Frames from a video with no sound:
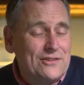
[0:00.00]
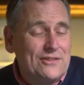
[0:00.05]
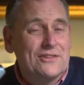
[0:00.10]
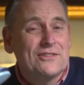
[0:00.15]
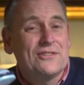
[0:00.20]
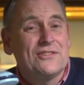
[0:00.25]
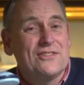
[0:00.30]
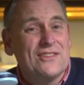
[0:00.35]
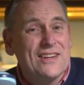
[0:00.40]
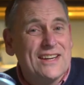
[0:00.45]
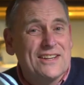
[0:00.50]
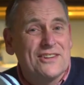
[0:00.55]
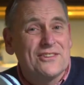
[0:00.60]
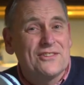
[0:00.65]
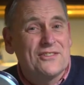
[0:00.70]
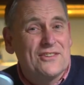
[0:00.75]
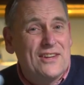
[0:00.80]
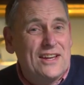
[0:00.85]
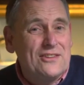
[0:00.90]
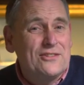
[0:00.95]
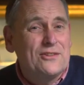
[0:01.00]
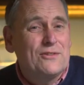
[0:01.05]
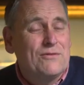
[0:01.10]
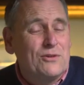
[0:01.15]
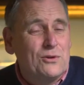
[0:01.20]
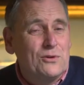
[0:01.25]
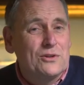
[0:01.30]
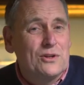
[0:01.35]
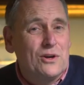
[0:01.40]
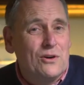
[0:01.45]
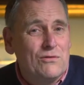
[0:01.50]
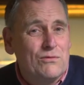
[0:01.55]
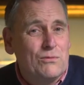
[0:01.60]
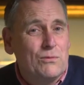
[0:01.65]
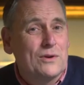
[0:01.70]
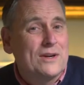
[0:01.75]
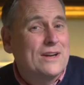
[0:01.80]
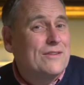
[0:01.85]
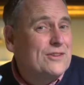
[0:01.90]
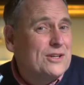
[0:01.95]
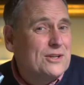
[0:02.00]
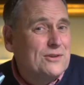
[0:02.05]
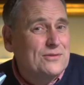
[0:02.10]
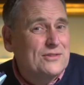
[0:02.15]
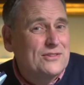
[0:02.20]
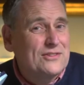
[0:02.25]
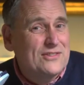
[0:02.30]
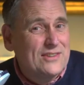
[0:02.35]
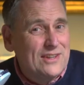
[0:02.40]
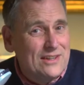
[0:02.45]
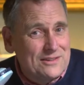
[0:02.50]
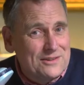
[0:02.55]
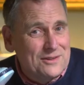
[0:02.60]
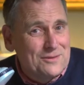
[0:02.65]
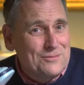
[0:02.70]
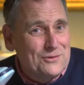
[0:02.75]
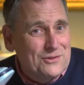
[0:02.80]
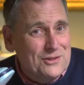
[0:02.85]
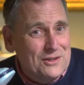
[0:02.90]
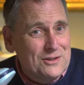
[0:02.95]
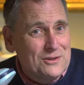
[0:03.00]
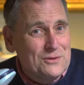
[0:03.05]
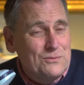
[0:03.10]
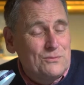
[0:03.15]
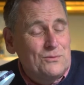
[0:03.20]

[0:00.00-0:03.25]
the stickers tend to fall off whatever you've stuck them to